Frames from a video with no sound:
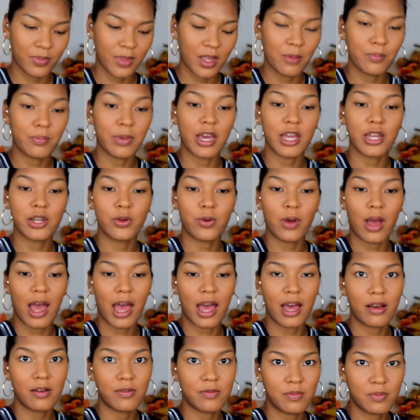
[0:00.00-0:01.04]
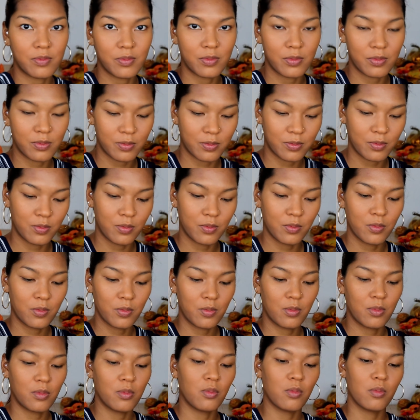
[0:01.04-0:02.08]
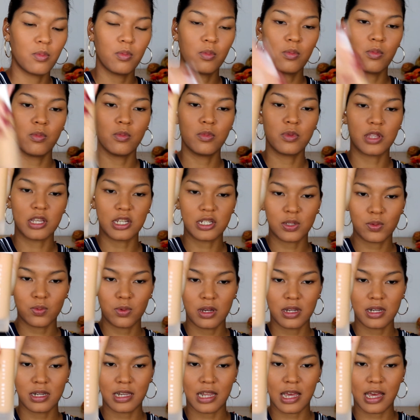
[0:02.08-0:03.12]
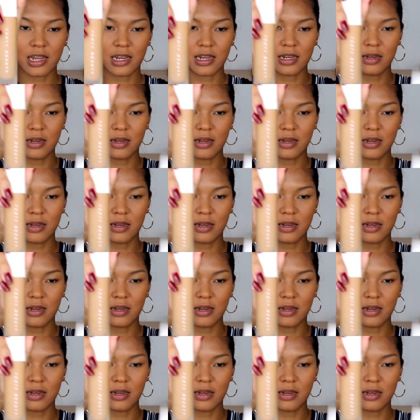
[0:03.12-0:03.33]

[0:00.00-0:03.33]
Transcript: But I do have this one that